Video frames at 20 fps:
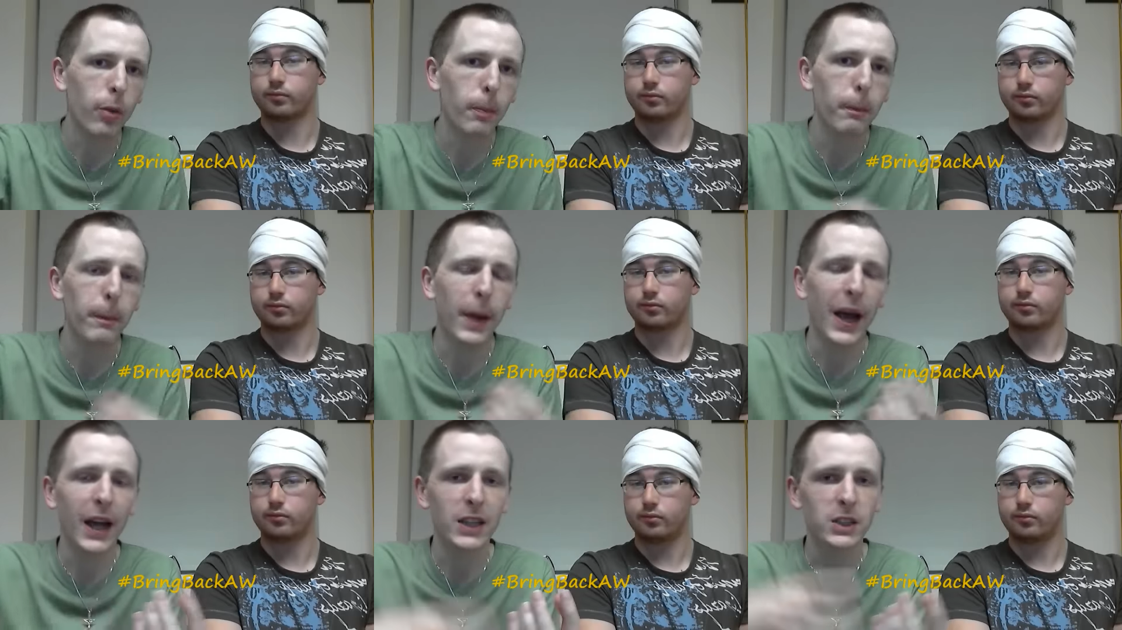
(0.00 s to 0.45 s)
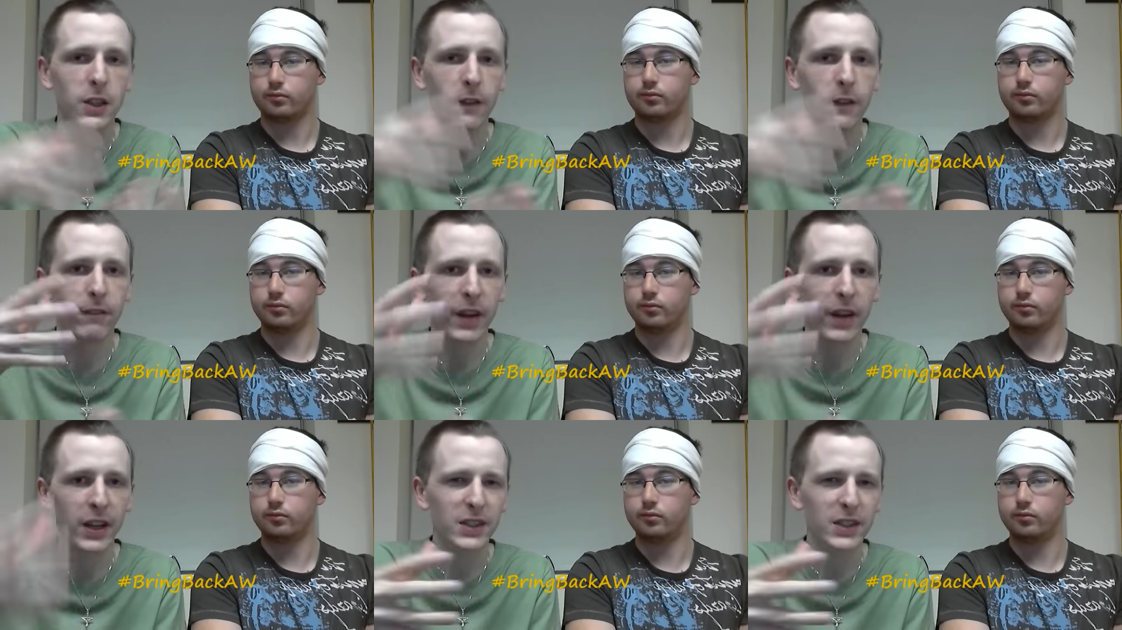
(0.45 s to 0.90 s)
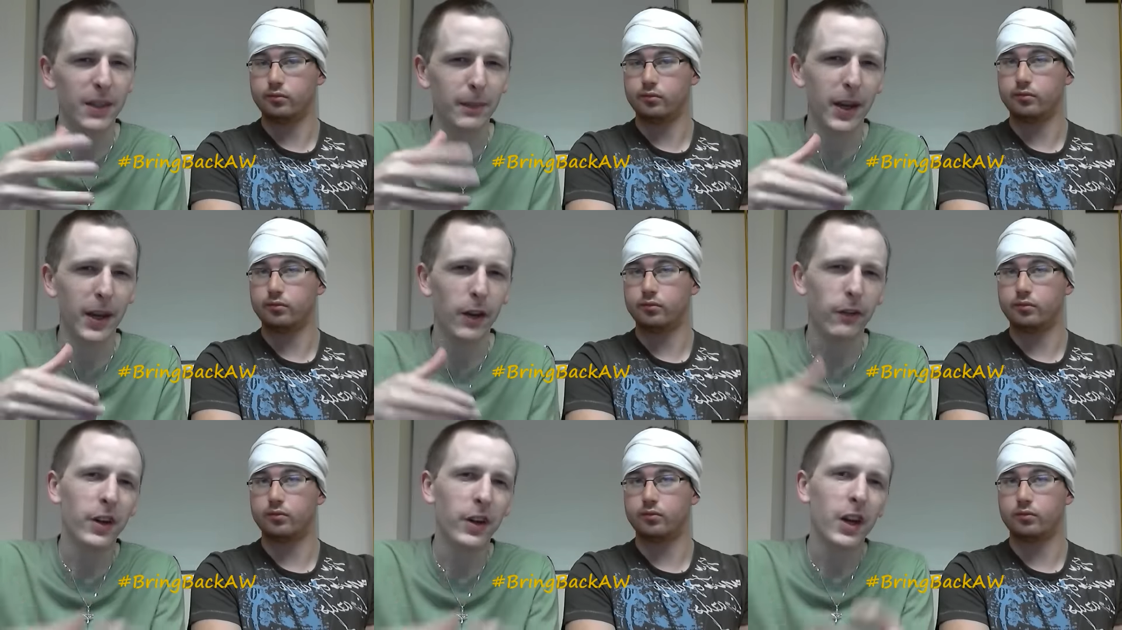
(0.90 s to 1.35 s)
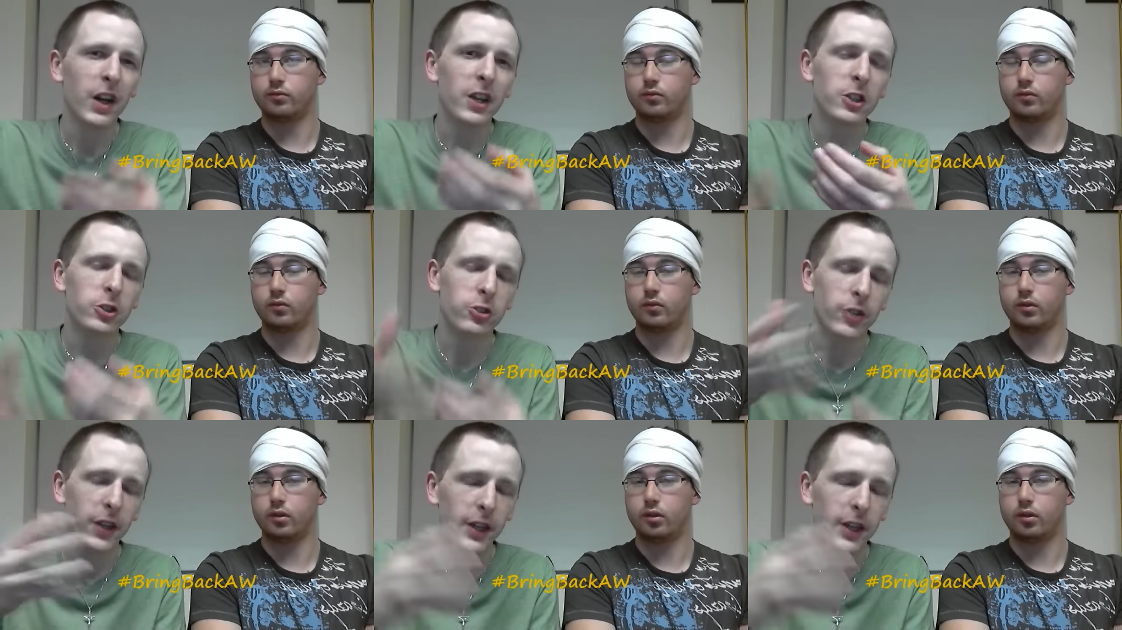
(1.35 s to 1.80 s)
Speaker 1: them, past events that may have
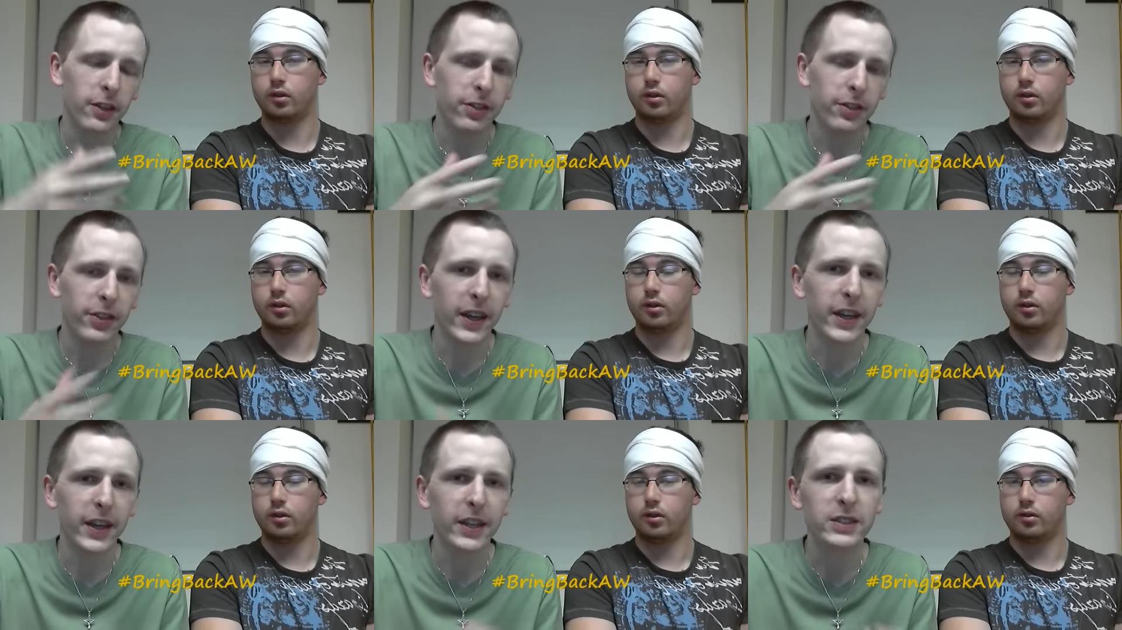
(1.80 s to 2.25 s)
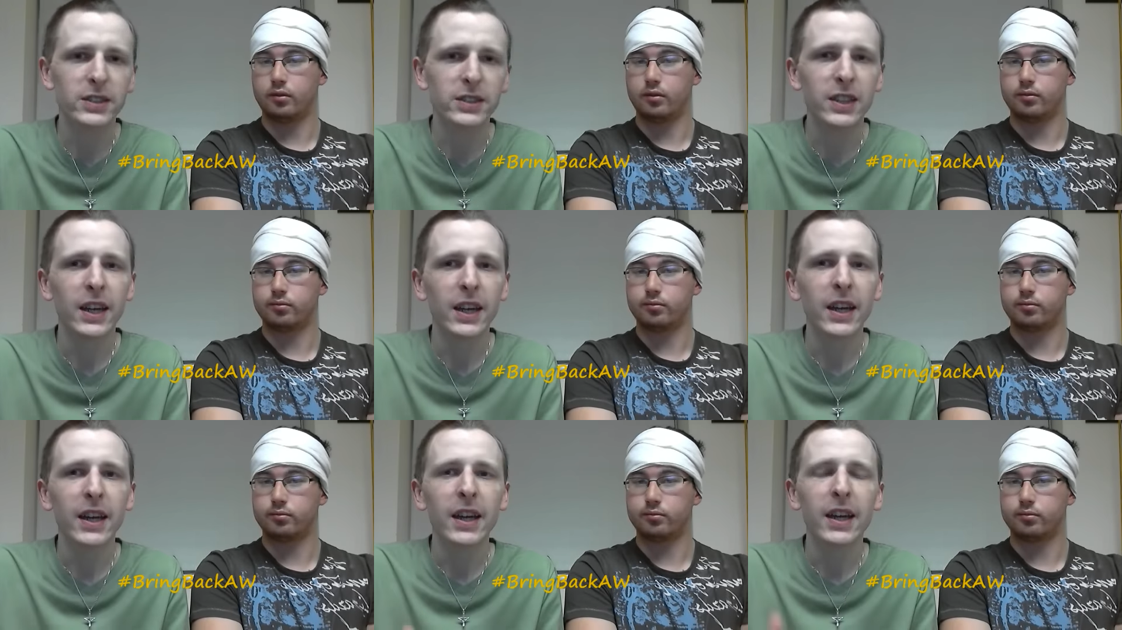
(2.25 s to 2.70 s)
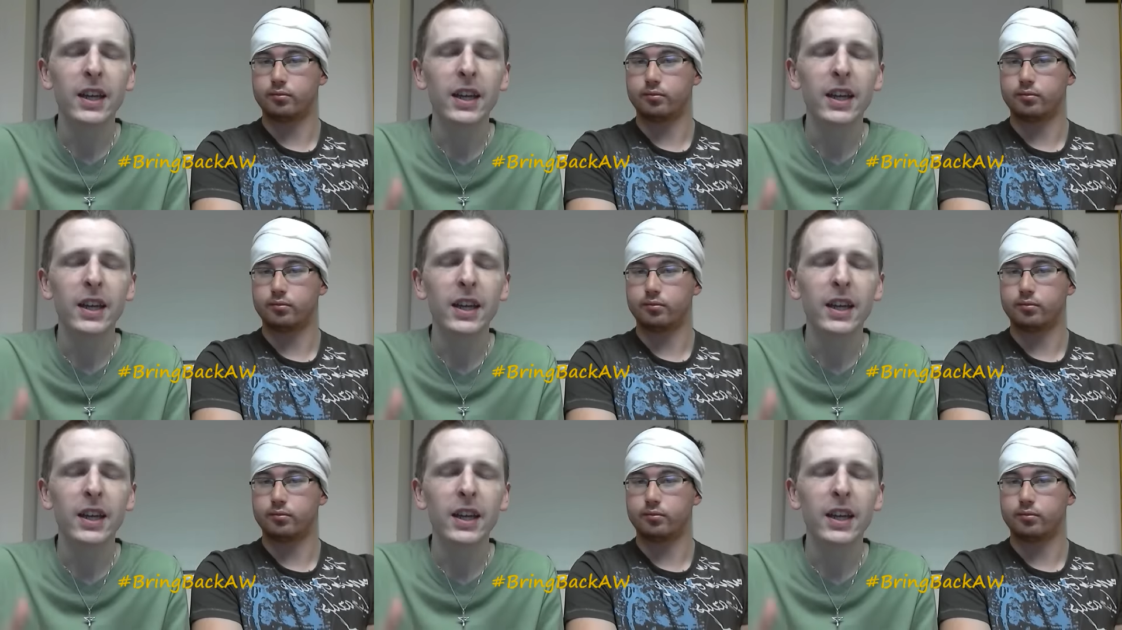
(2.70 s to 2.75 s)
triggered things.